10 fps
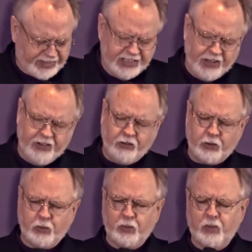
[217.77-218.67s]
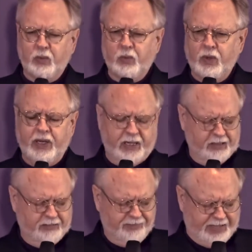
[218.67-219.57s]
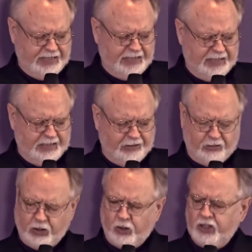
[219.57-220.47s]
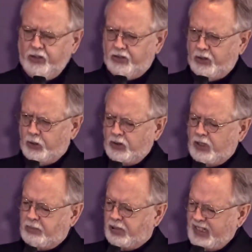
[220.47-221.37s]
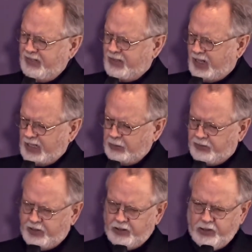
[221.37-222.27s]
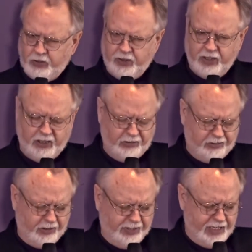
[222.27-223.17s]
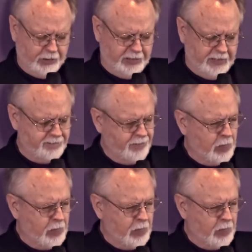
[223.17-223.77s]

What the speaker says: Now, this ring stole and sold complete volumes of our code keys to the enemy.